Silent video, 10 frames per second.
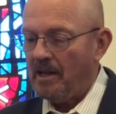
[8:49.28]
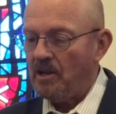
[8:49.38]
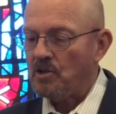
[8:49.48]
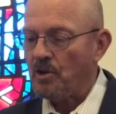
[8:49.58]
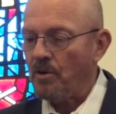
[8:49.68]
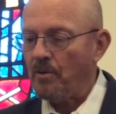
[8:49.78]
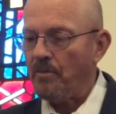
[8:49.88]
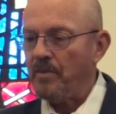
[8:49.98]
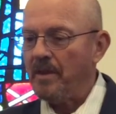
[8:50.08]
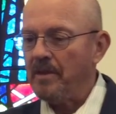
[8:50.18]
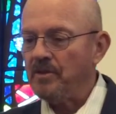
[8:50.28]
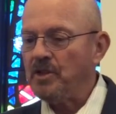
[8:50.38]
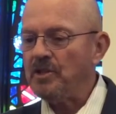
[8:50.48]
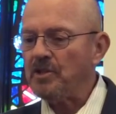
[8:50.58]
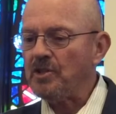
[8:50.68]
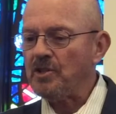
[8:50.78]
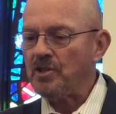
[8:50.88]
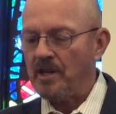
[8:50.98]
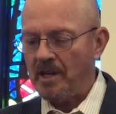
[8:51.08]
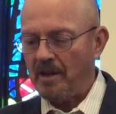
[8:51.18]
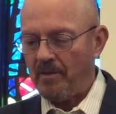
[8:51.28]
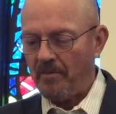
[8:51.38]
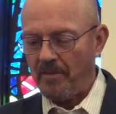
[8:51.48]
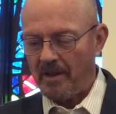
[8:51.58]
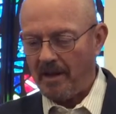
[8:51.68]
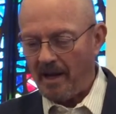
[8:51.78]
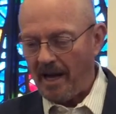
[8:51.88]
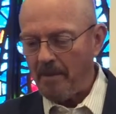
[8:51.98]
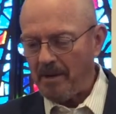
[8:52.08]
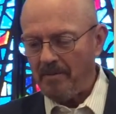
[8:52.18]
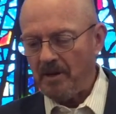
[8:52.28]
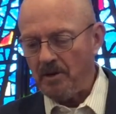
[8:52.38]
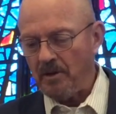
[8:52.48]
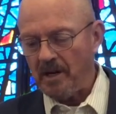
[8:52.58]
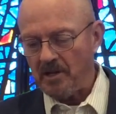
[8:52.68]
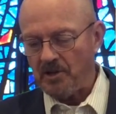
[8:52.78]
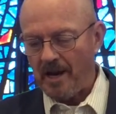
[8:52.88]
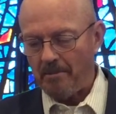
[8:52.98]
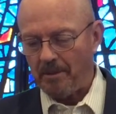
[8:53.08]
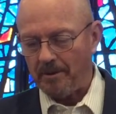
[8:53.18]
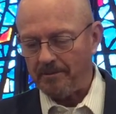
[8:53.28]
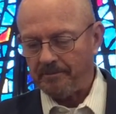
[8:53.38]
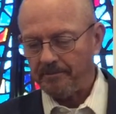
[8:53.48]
And so Jesus is saying, I'm giving you an example.